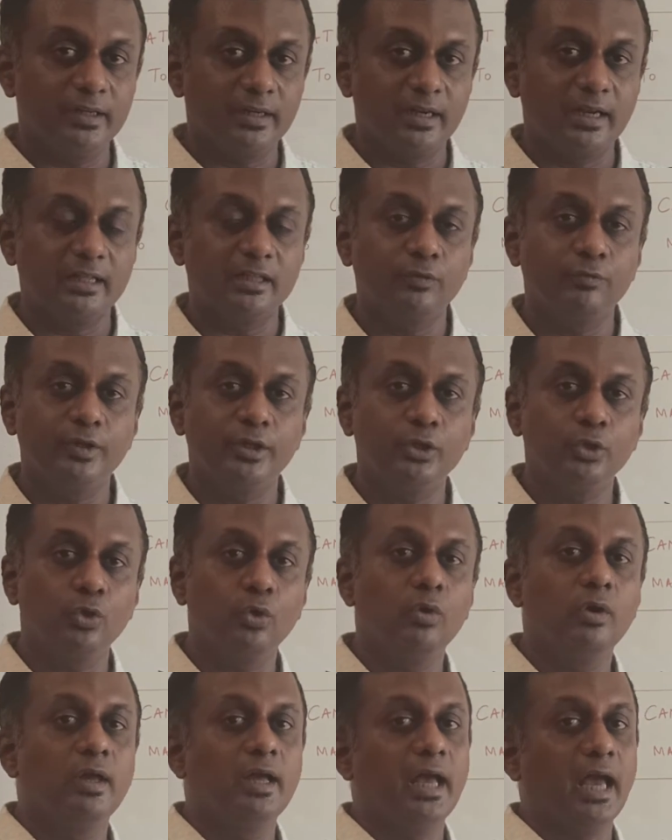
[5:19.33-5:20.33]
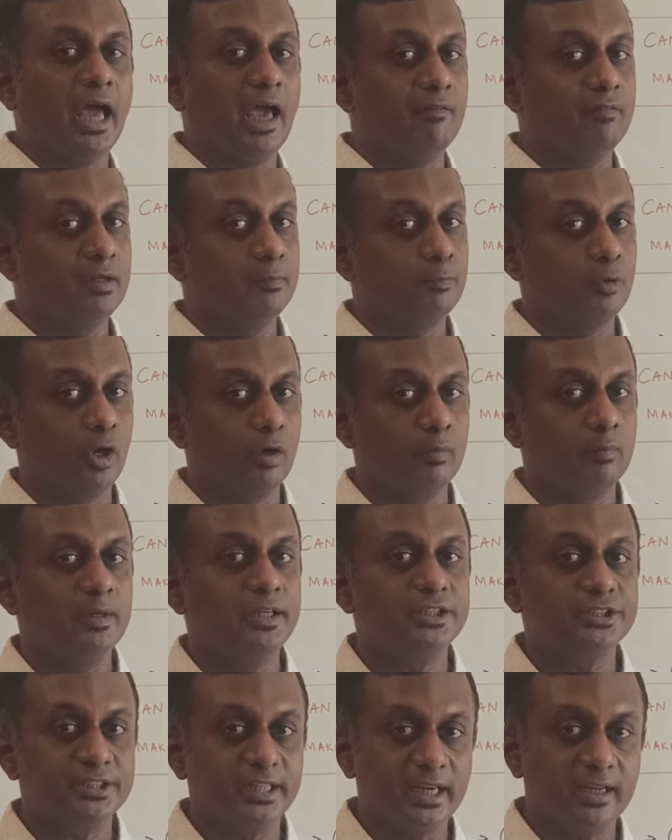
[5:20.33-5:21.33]
In another video, I will
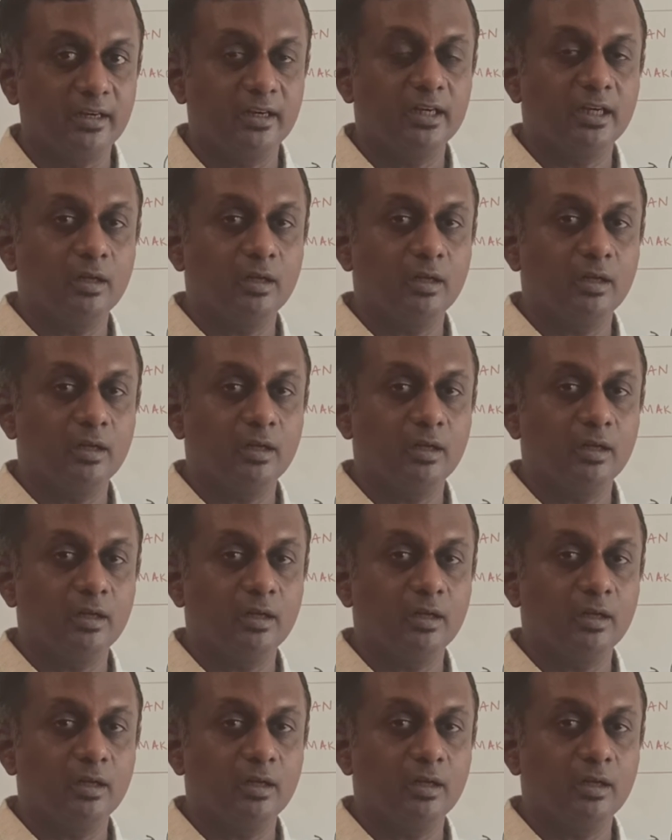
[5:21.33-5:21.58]
probably share